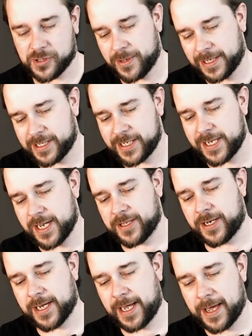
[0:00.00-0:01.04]
So you can see
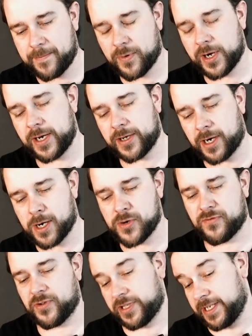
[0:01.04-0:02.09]
that I can breathe
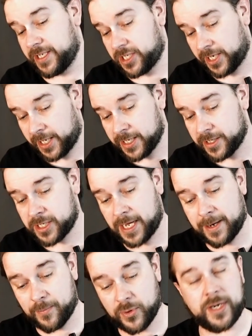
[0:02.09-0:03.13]
out for 10
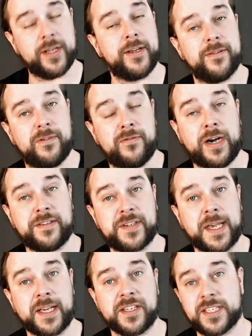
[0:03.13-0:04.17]
seconds and breathe in for
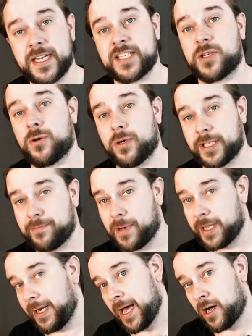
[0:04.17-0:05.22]
5 seconds. That's all
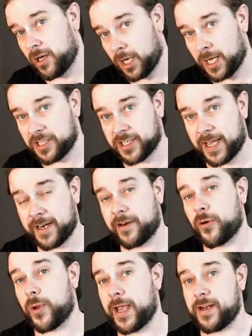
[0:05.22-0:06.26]
that my lungs
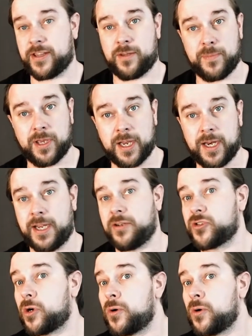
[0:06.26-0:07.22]
can create at the beginning.